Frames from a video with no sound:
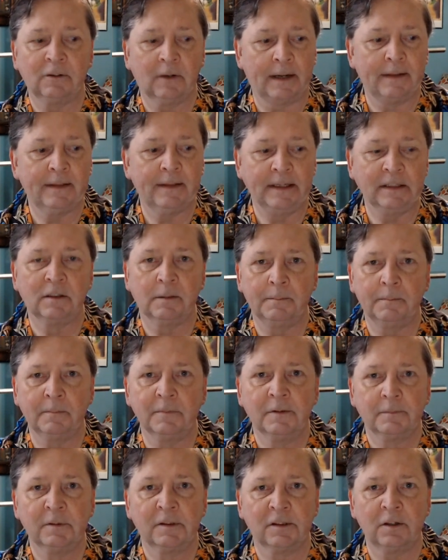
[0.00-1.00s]
I think should
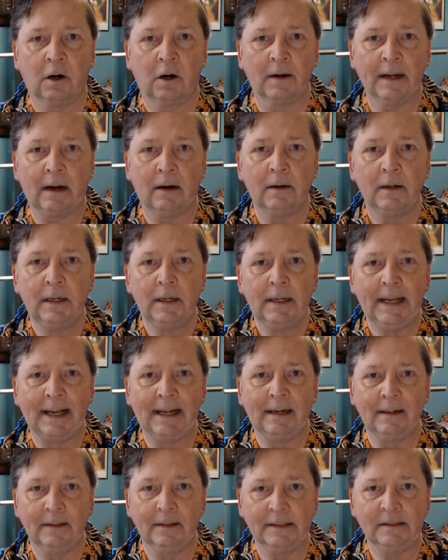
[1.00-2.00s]
start out
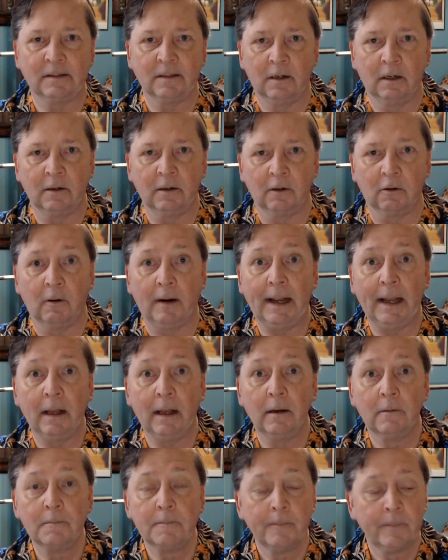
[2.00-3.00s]
at least 100 grand.